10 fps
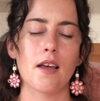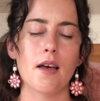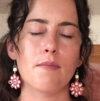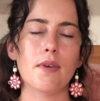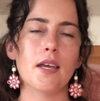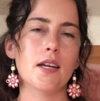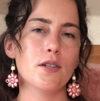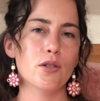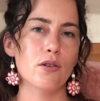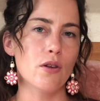And beginning
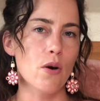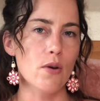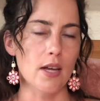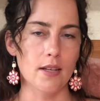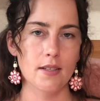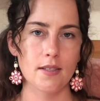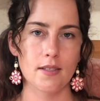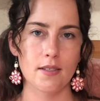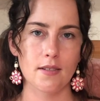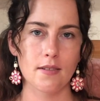to
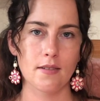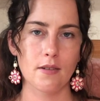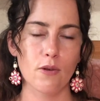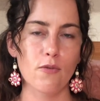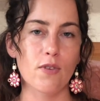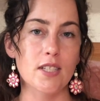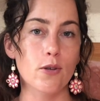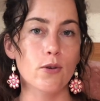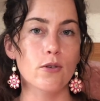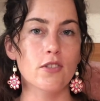notice
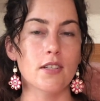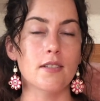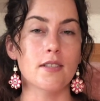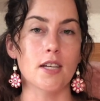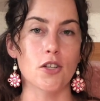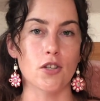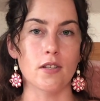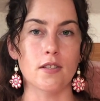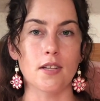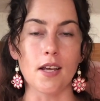physical
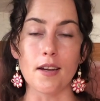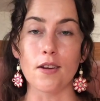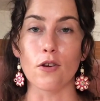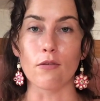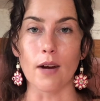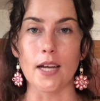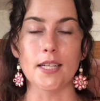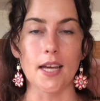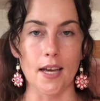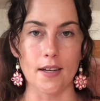sensations in your right
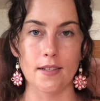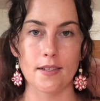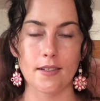hand.